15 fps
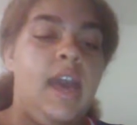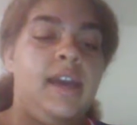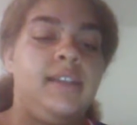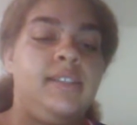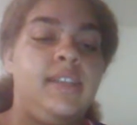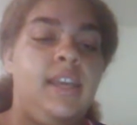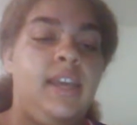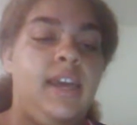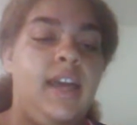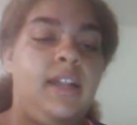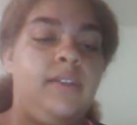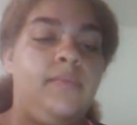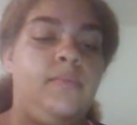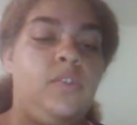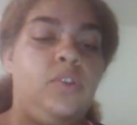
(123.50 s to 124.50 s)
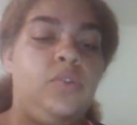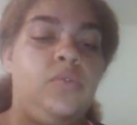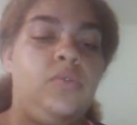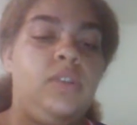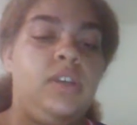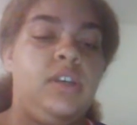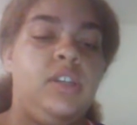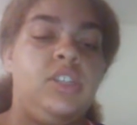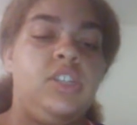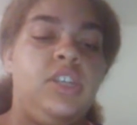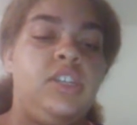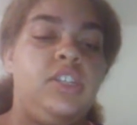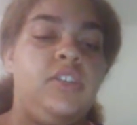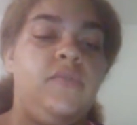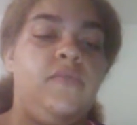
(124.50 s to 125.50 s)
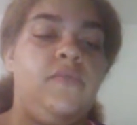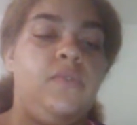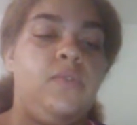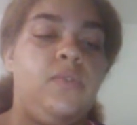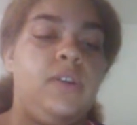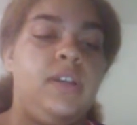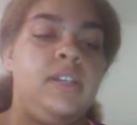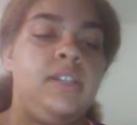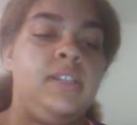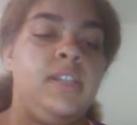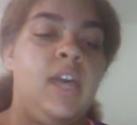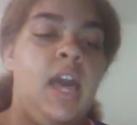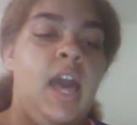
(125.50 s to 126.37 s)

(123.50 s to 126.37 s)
As they gallop through the enchanted forest,